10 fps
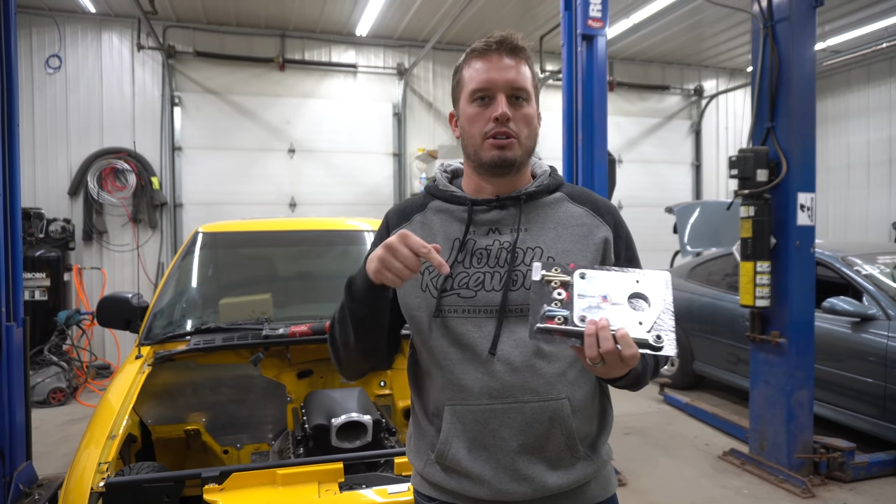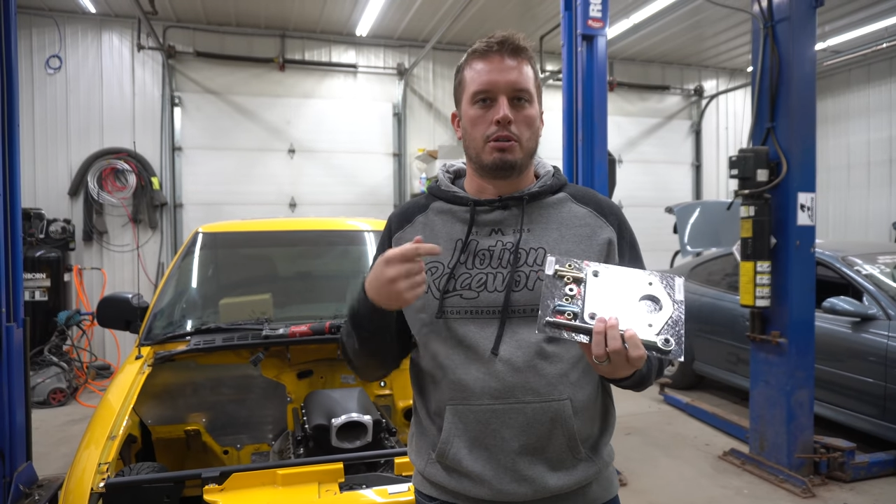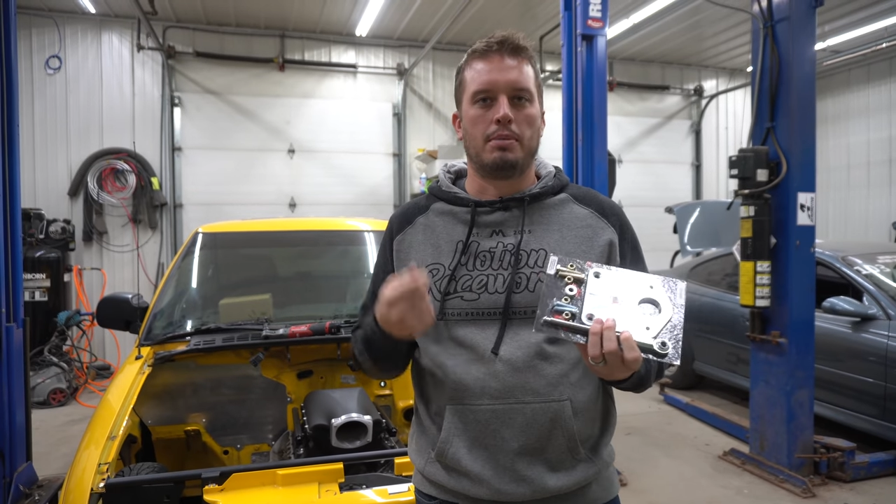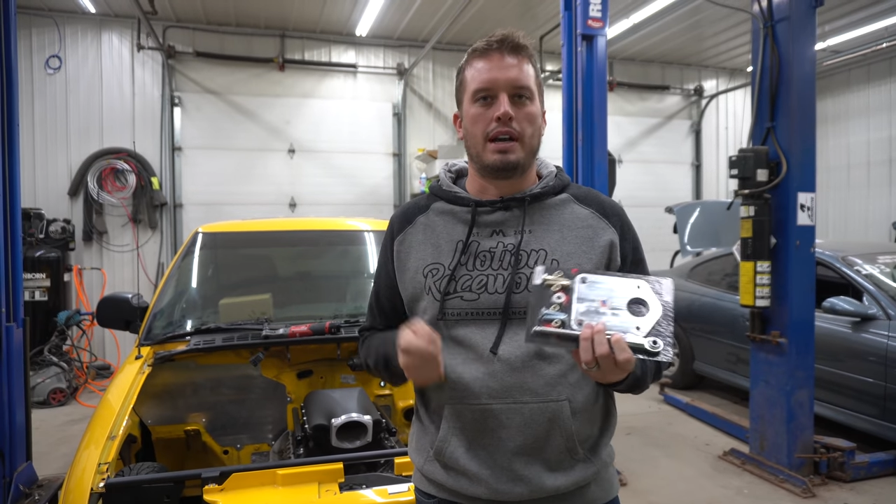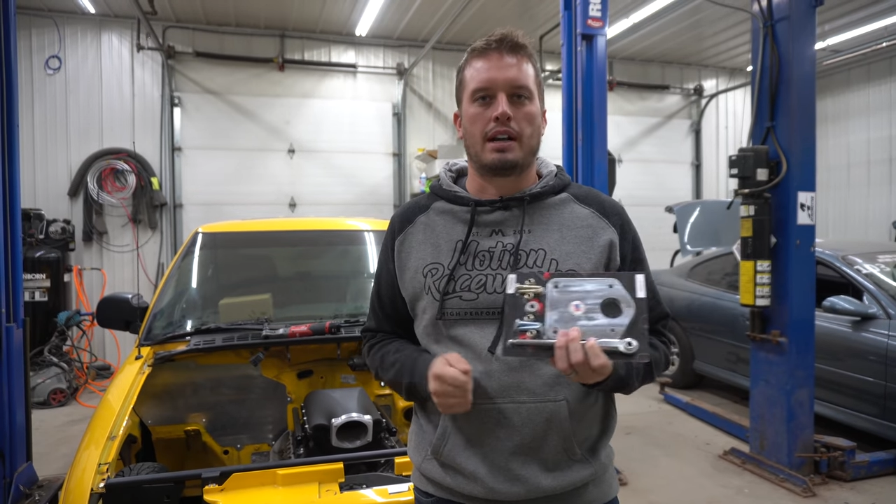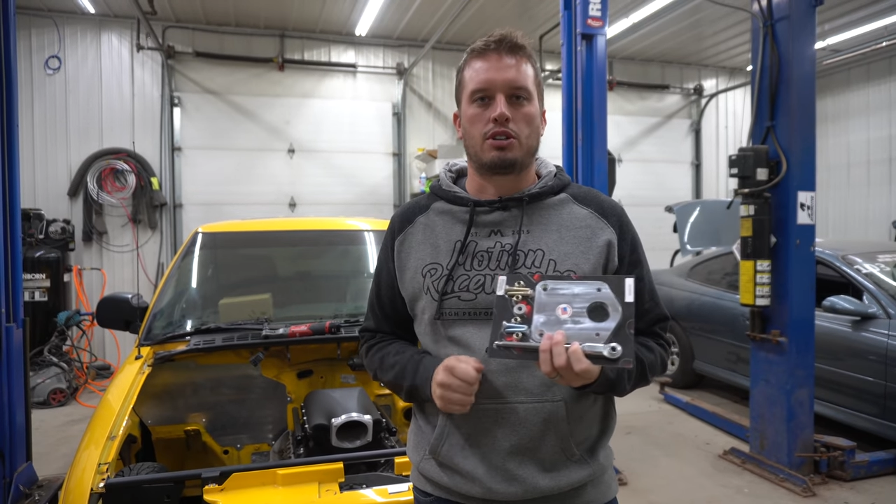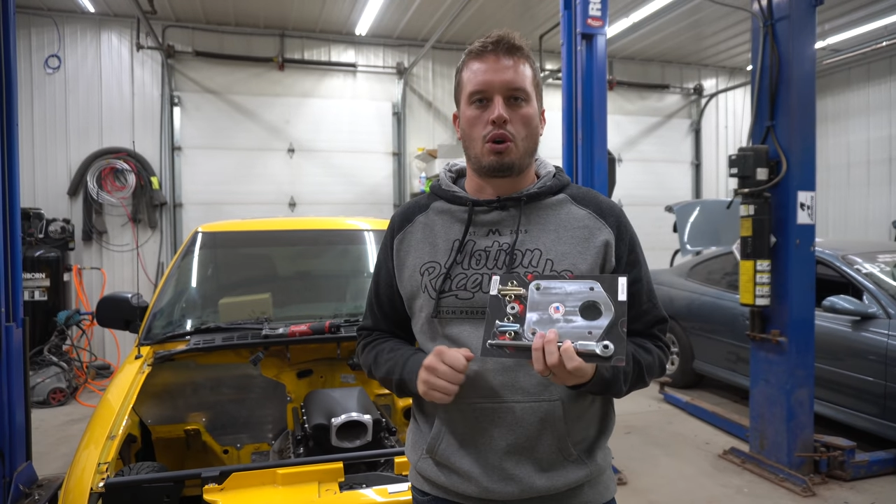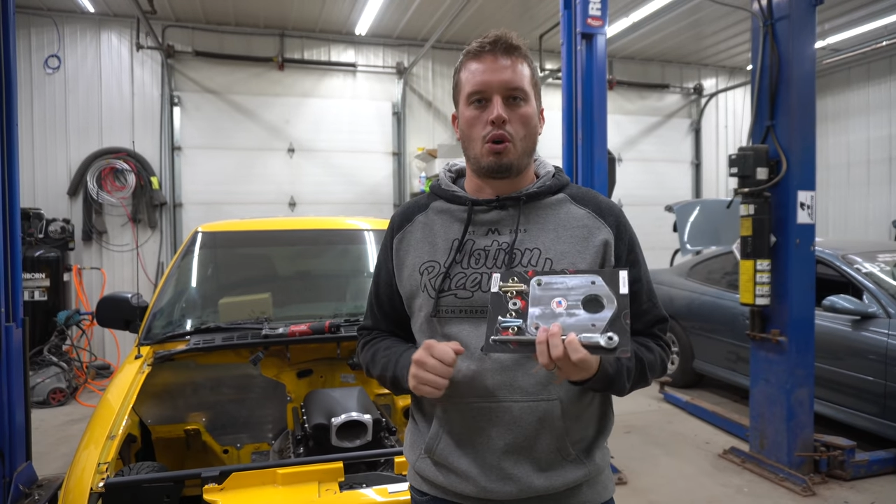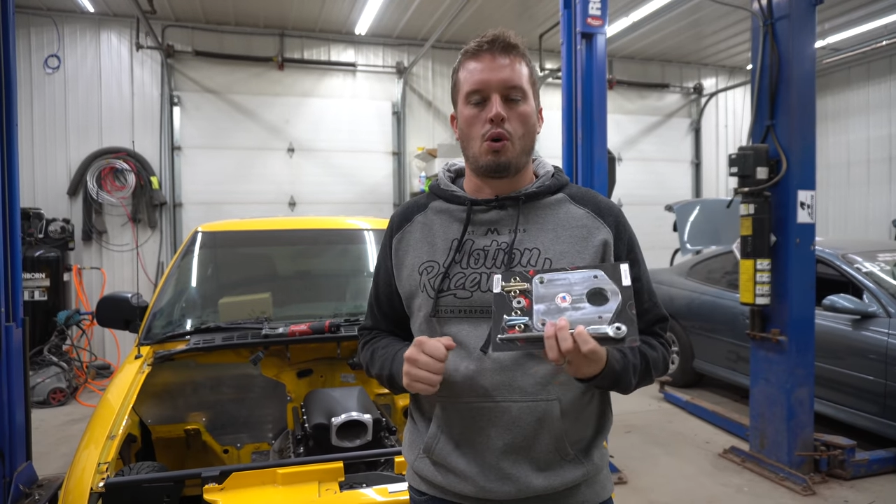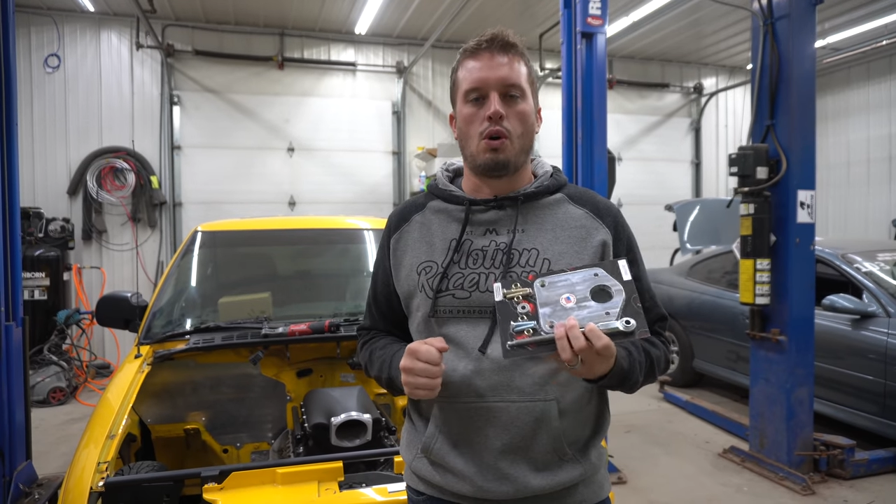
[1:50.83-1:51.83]
little bit
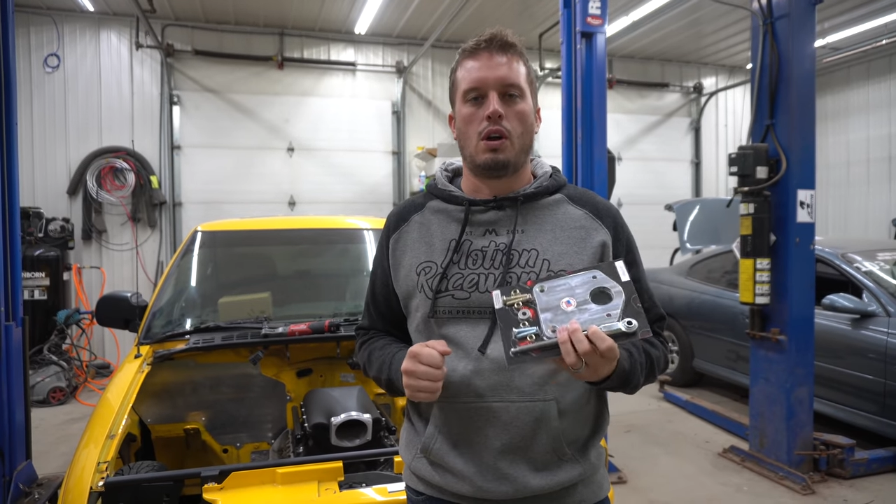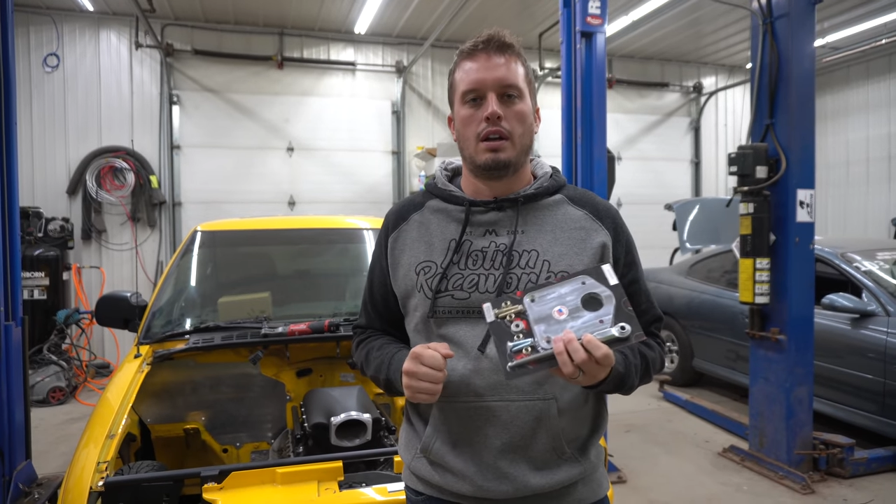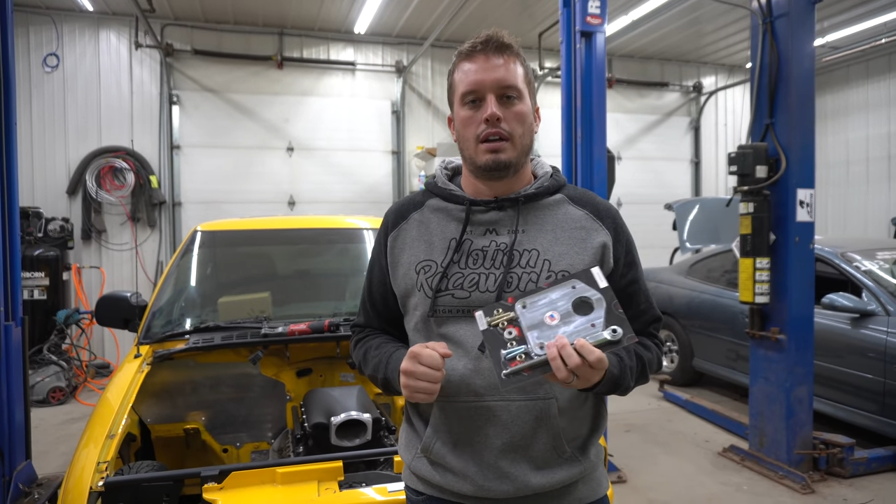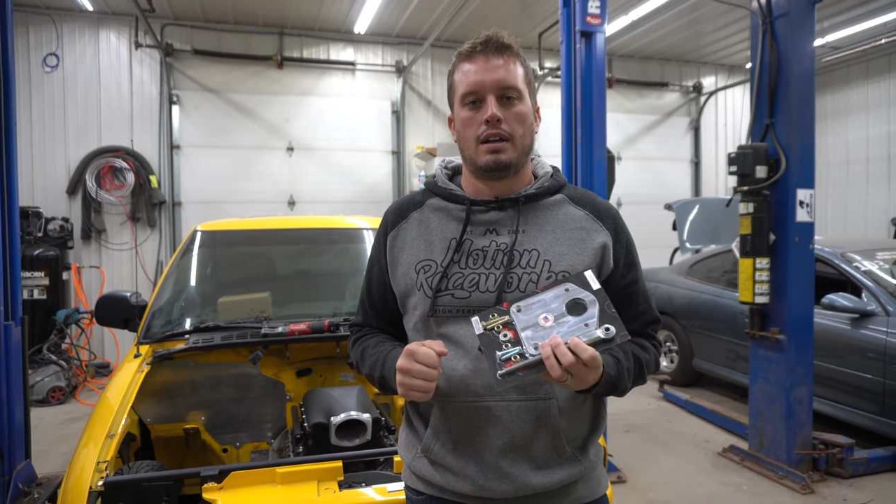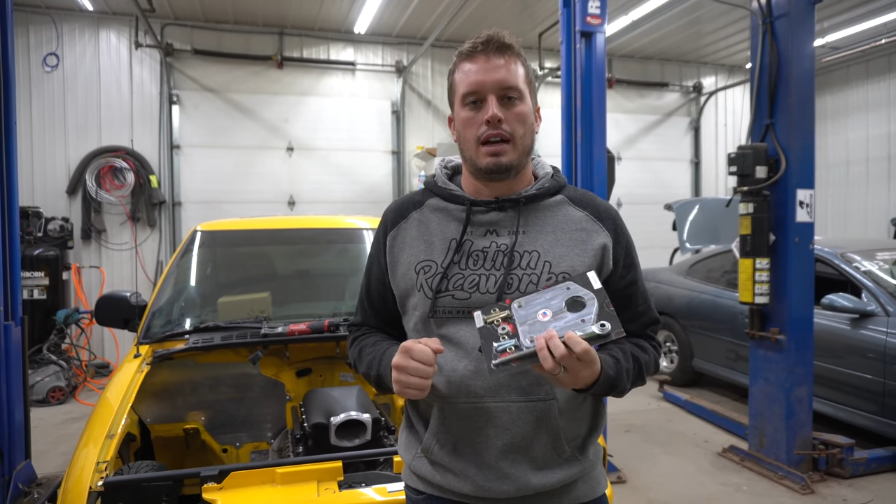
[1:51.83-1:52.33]
extra hole.